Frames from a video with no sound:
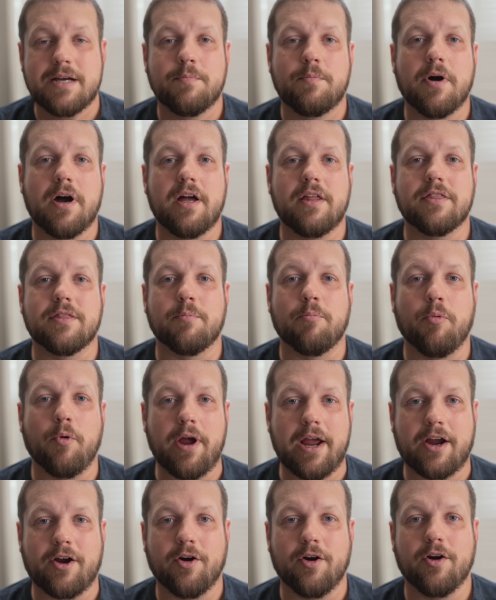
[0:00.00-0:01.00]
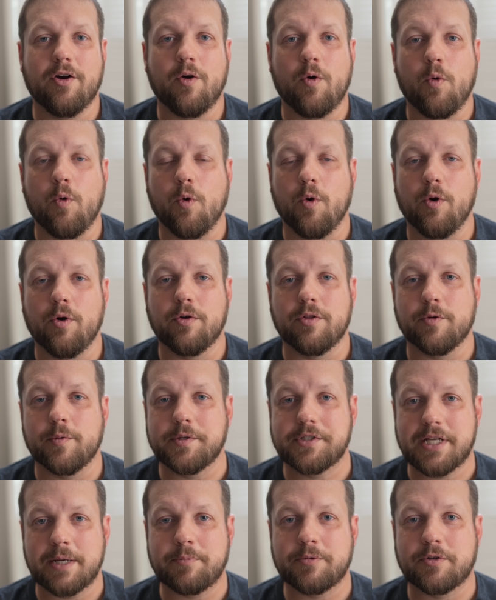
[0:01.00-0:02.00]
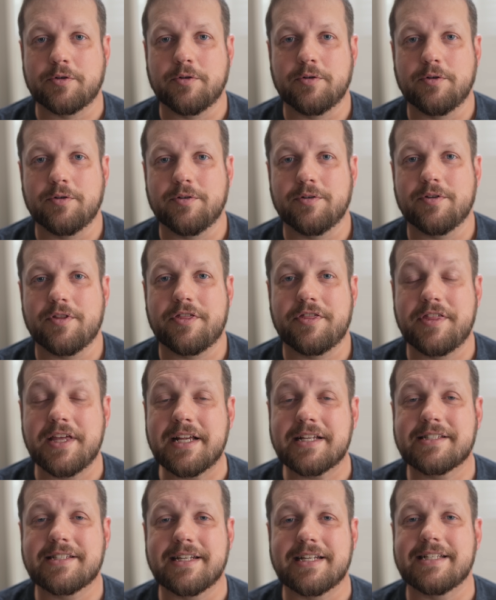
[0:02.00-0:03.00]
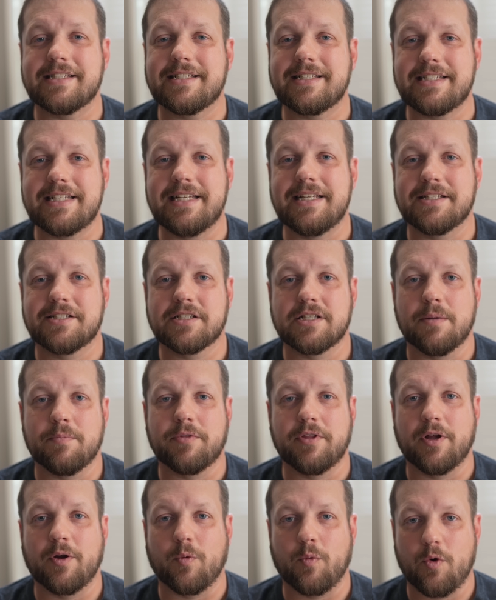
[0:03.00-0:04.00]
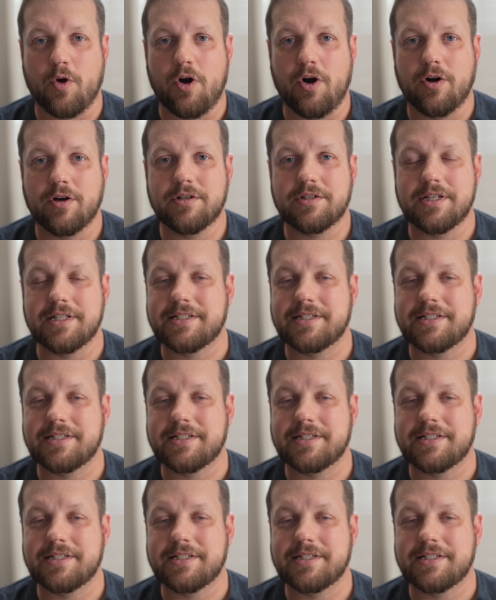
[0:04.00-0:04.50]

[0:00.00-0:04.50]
but the breaker or the receptacle thinks that it sees something wrong.